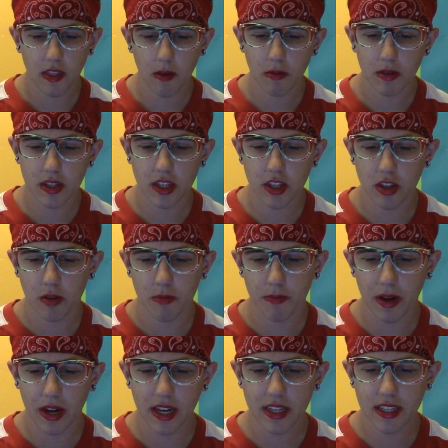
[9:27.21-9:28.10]
that was either
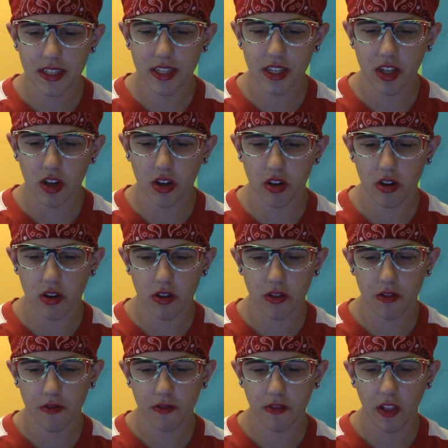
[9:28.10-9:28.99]
Bizeek
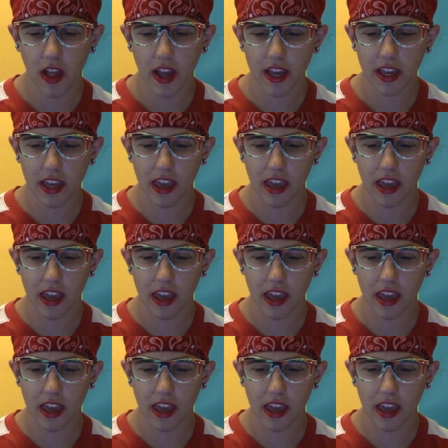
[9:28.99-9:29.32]
or Fly